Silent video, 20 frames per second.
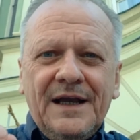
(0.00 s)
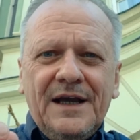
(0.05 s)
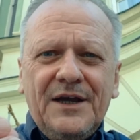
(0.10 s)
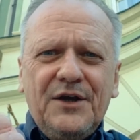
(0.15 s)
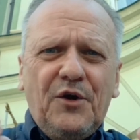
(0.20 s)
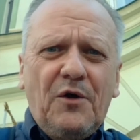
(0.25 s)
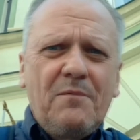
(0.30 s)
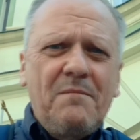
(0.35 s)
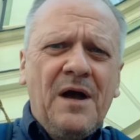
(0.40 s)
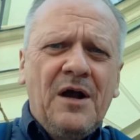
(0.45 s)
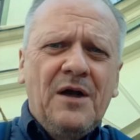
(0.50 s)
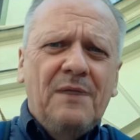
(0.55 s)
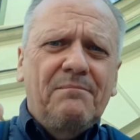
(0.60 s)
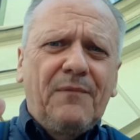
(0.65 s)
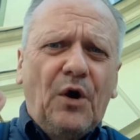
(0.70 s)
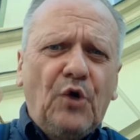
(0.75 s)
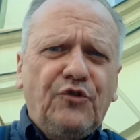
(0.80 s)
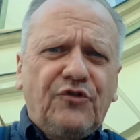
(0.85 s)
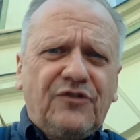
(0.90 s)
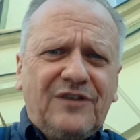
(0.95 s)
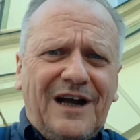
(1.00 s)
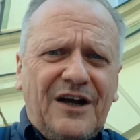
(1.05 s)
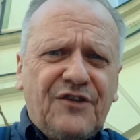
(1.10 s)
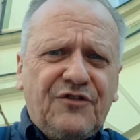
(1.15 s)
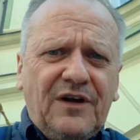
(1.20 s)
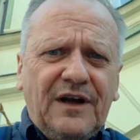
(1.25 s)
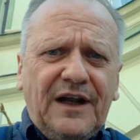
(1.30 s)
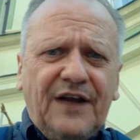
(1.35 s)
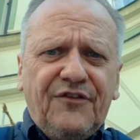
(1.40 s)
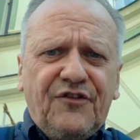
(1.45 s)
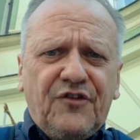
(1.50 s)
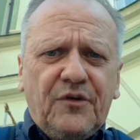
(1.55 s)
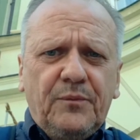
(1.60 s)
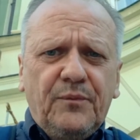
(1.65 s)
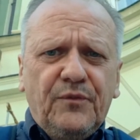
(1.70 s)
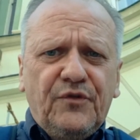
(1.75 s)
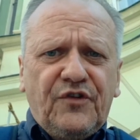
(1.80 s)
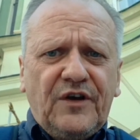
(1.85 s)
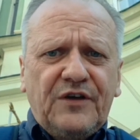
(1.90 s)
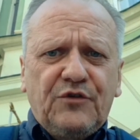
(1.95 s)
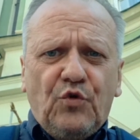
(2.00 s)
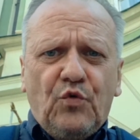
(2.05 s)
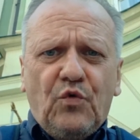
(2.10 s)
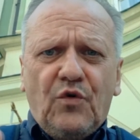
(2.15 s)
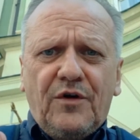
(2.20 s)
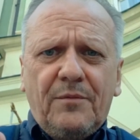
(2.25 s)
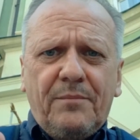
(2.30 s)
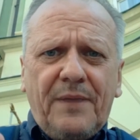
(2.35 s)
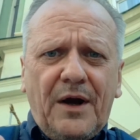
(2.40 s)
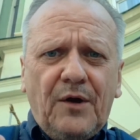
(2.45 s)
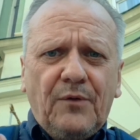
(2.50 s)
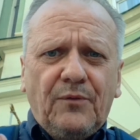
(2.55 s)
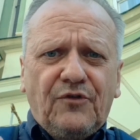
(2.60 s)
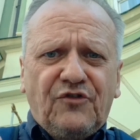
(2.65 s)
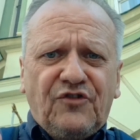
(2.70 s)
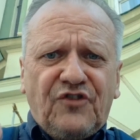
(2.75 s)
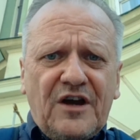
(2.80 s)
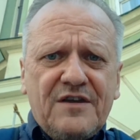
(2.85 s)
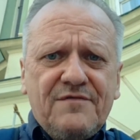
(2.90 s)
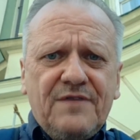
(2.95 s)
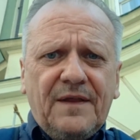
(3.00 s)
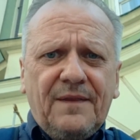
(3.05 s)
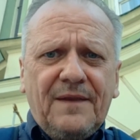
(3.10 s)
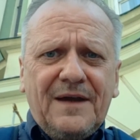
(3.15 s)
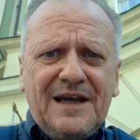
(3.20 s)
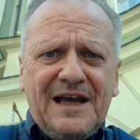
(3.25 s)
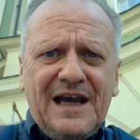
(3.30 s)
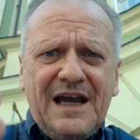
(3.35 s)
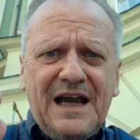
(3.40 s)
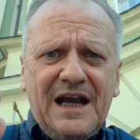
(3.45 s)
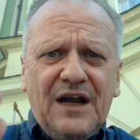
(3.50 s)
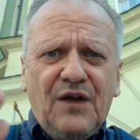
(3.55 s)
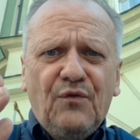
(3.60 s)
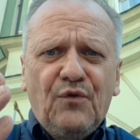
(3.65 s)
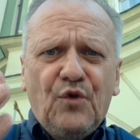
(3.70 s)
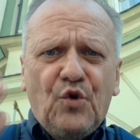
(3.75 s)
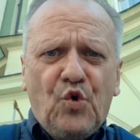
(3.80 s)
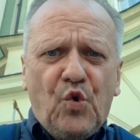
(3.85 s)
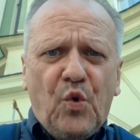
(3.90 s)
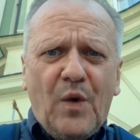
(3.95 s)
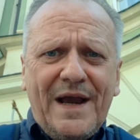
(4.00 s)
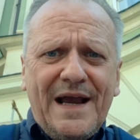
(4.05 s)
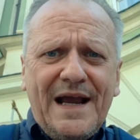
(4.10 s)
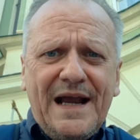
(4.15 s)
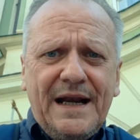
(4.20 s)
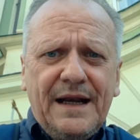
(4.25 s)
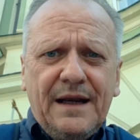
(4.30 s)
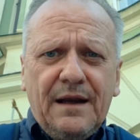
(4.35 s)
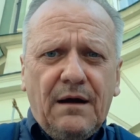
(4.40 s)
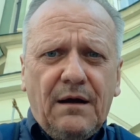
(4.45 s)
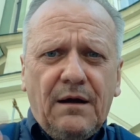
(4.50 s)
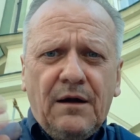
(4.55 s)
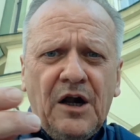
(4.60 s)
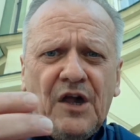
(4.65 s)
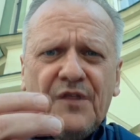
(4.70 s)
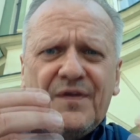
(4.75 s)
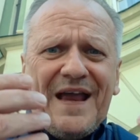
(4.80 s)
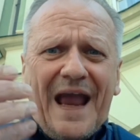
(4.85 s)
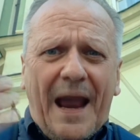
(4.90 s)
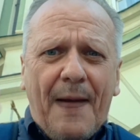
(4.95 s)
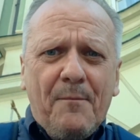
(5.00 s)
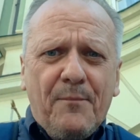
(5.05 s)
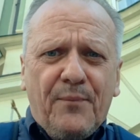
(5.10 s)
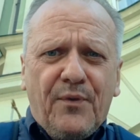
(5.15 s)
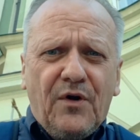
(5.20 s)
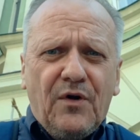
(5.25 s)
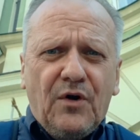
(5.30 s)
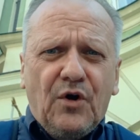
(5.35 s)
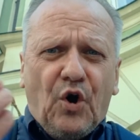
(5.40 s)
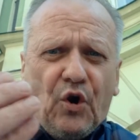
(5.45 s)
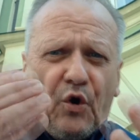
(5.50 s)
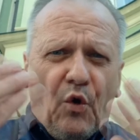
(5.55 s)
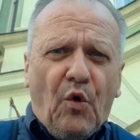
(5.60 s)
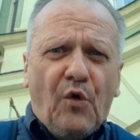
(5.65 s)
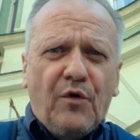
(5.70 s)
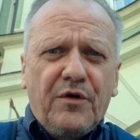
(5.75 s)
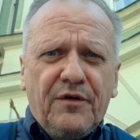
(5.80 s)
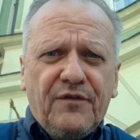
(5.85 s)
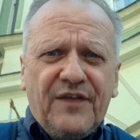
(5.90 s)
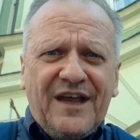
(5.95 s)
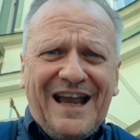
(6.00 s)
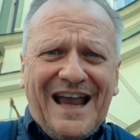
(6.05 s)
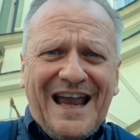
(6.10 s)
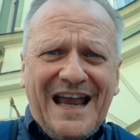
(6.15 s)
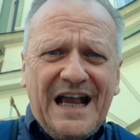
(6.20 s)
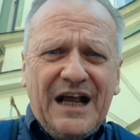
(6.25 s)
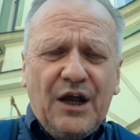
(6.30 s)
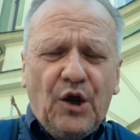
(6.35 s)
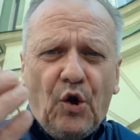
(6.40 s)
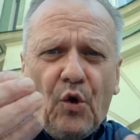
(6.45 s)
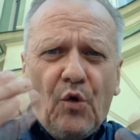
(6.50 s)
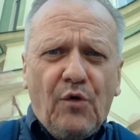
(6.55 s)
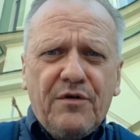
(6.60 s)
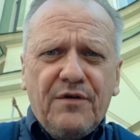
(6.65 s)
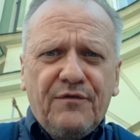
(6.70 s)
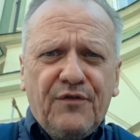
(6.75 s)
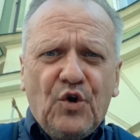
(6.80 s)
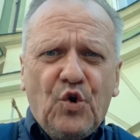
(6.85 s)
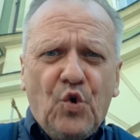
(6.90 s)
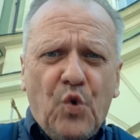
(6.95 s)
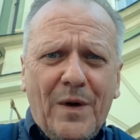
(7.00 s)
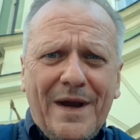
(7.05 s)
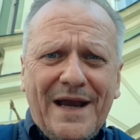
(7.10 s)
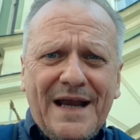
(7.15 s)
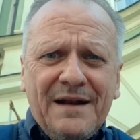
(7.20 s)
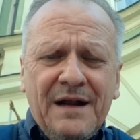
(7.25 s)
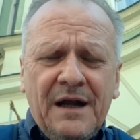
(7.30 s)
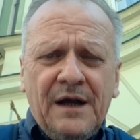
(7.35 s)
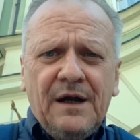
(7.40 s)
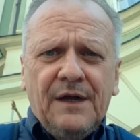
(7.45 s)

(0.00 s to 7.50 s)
You know, most national anthems, they talk about saving the king, the queen, the emperor, glory of the king, glory of the queen.